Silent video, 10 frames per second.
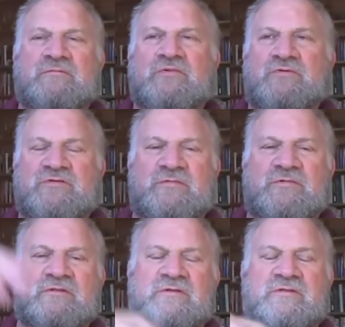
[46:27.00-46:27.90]
Buddhism,
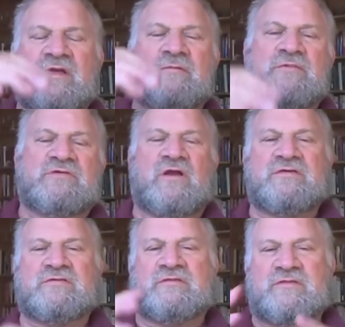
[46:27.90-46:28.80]
at least.
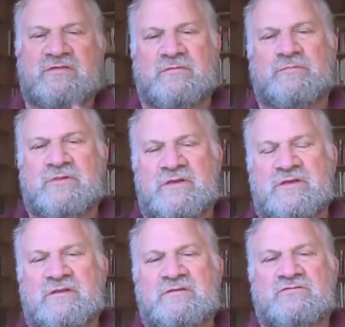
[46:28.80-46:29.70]
Besides
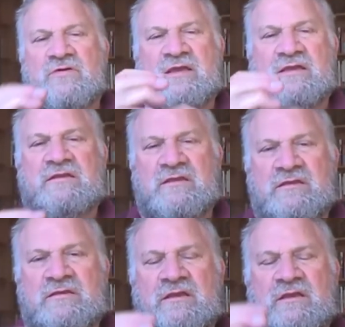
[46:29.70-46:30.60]
discipline and
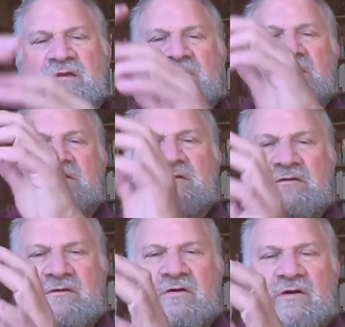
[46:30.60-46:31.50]
training
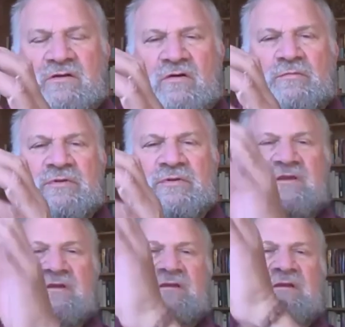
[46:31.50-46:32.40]
and heart
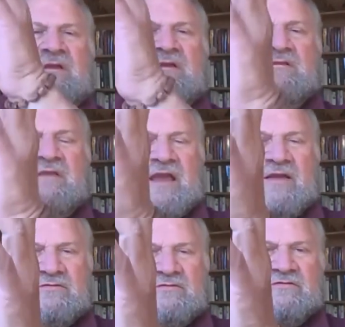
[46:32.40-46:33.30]
opening and
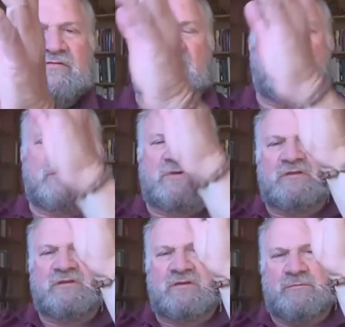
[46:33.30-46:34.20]
character development
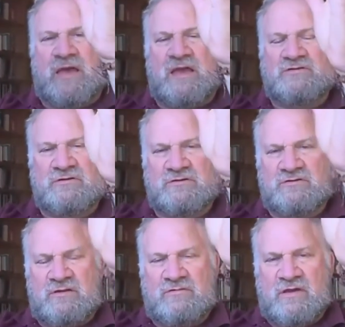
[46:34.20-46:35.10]
and compassion and
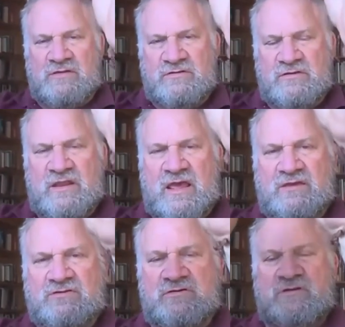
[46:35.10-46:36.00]
generosity in
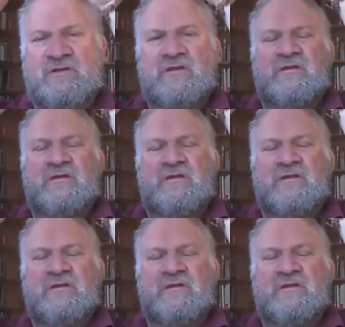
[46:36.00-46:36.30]
action